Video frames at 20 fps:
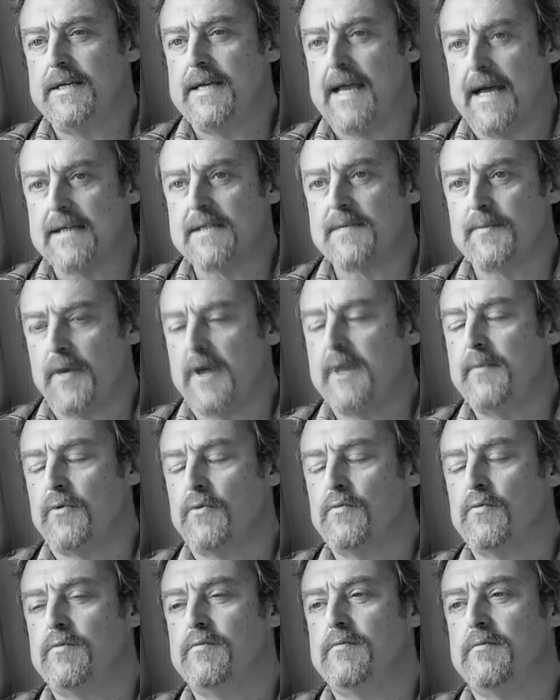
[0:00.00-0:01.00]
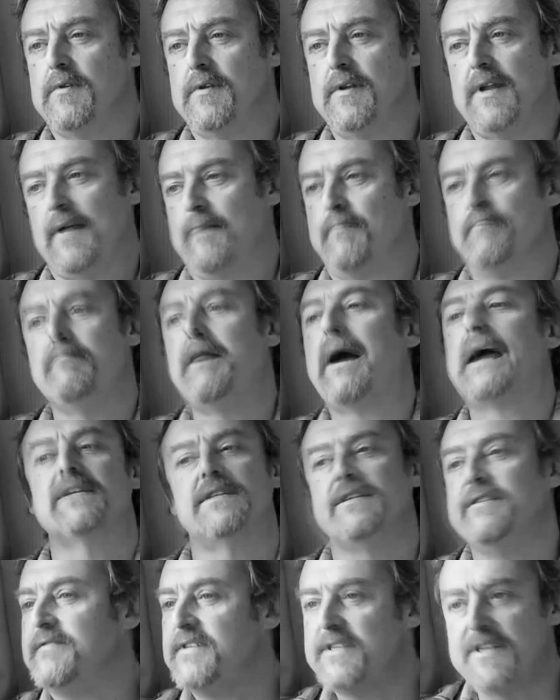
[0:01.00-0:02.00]
Yes, people.
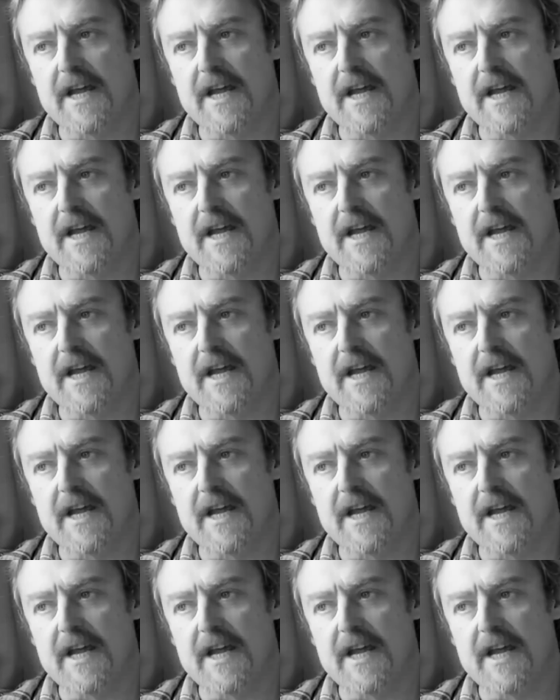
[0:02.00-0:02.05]
Massive